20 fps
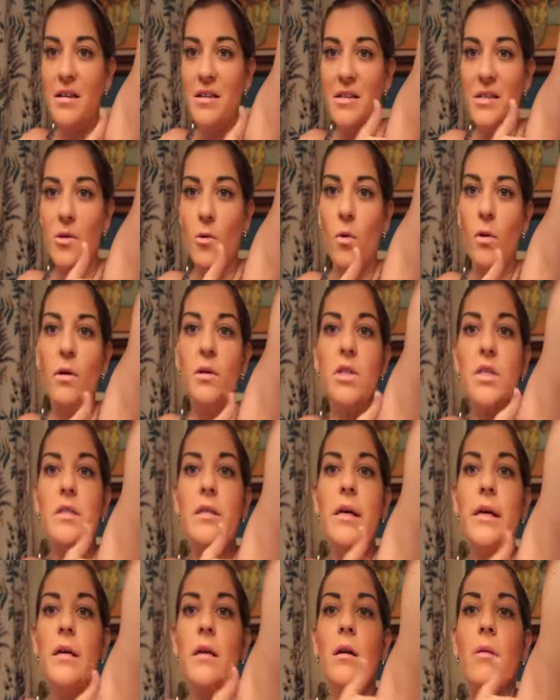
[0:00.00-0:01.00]
Squirrel just
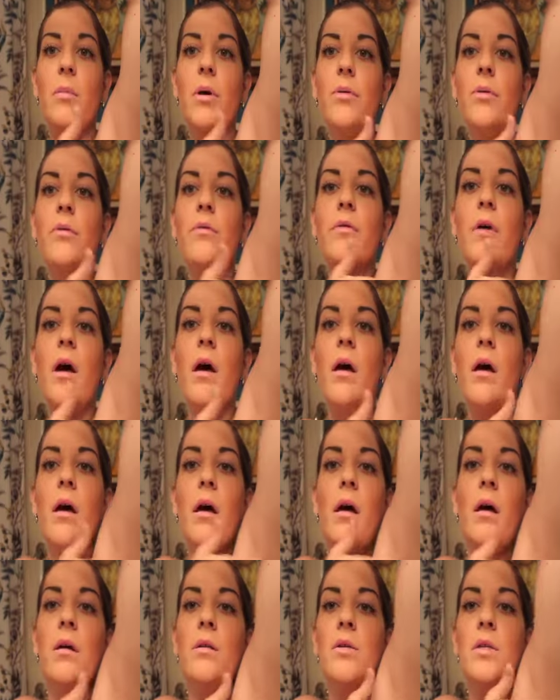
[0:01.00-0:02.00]
landed on my roof.
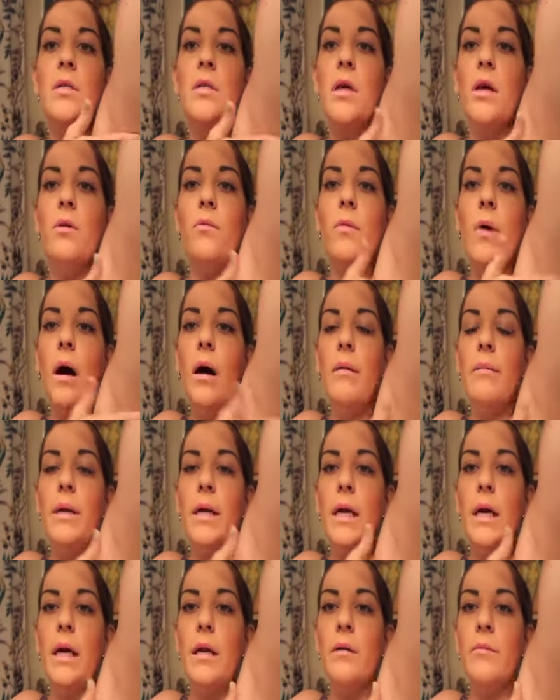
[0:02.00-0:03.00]
Just gonna rub
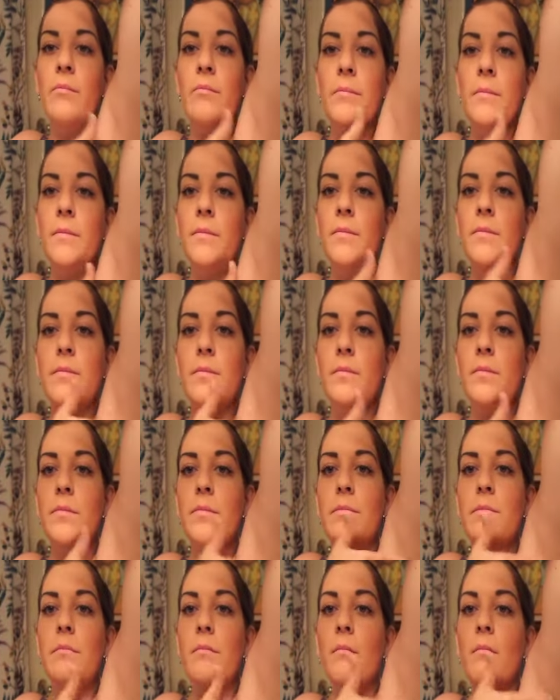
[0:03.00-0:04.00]
it in.
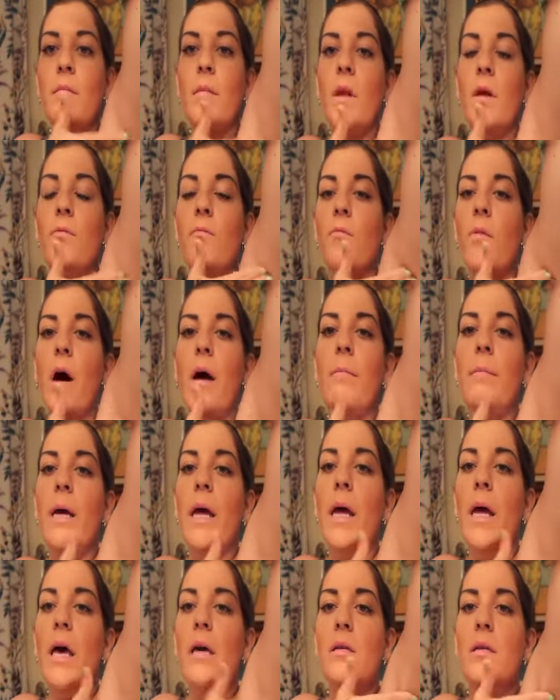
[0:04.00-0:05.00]
Rub
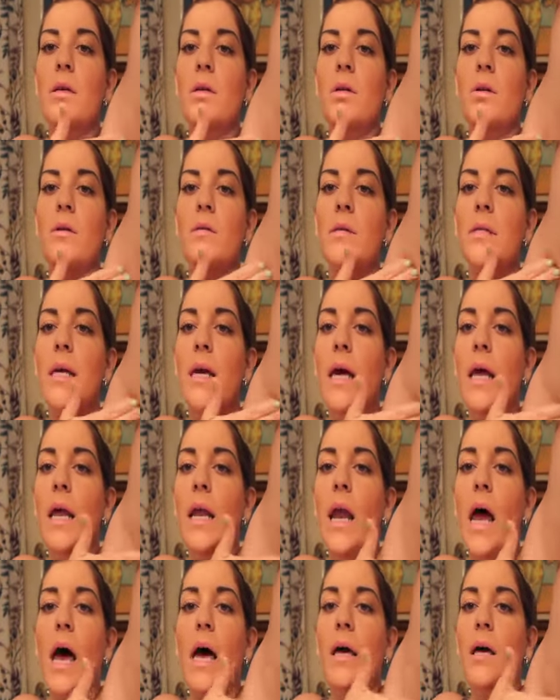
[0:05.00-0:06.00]
it until you don't see it.
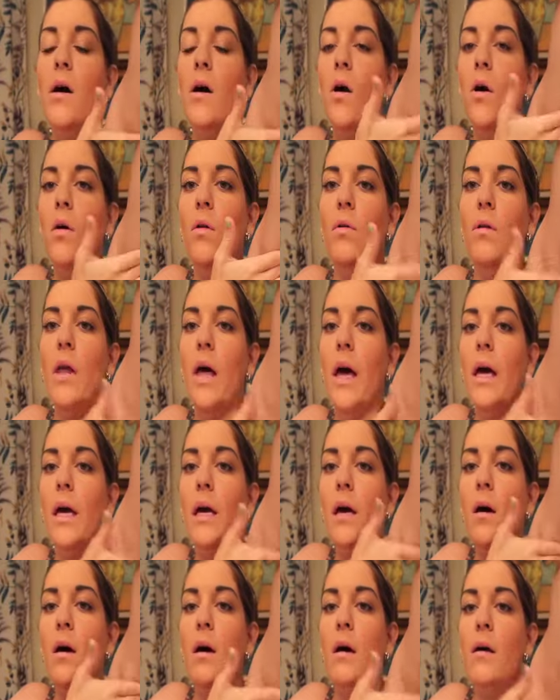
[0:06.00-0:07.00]
And I go
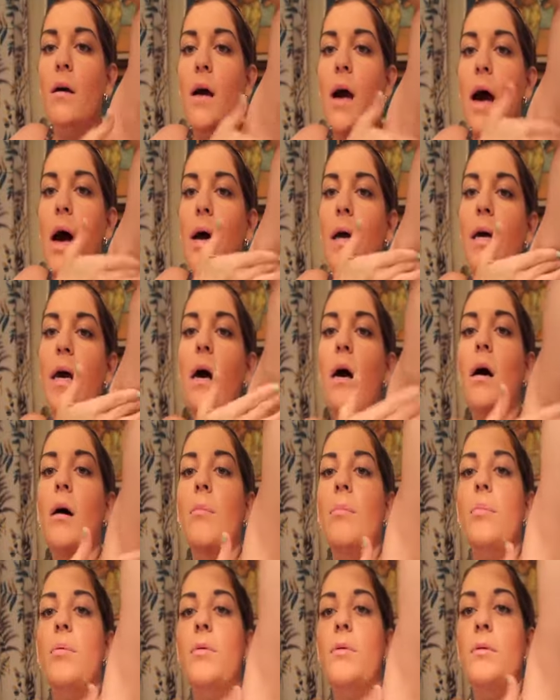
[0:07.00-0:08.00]
like high
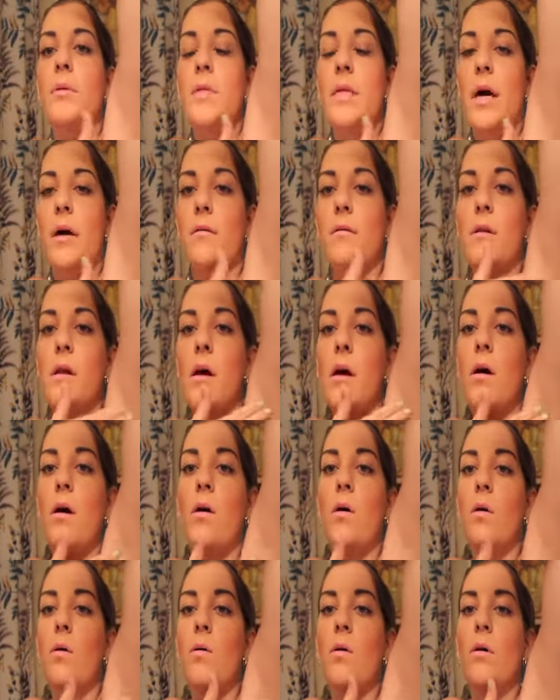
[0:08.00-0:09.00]
up, down
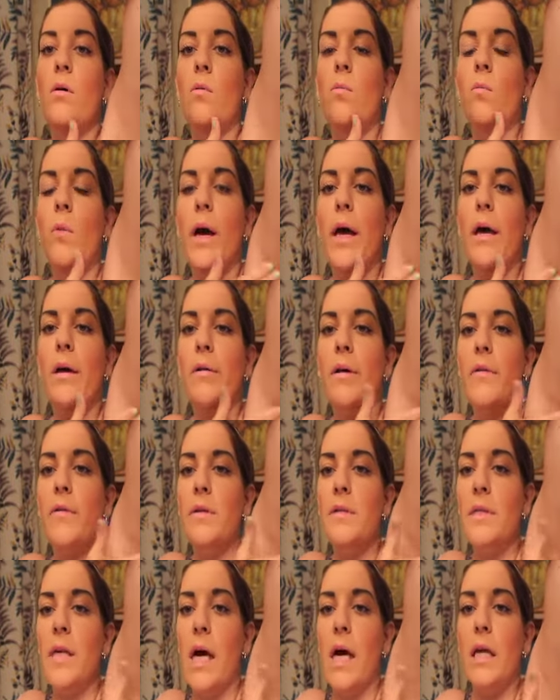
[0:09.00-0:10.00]
low, way around
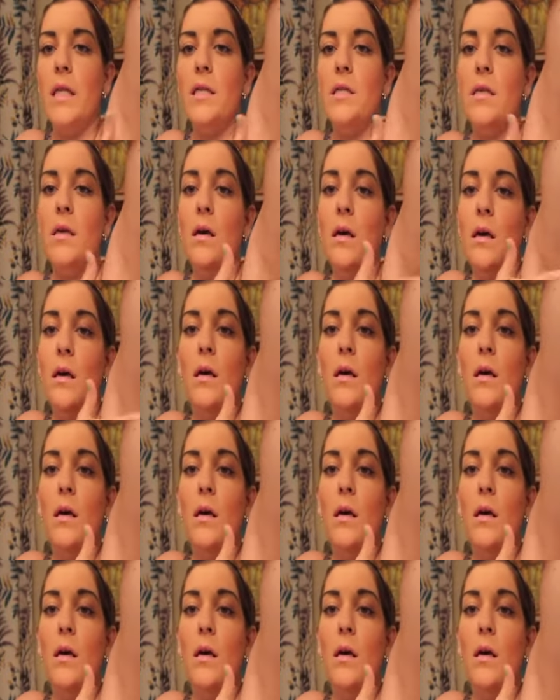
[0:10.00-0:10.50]
the sides.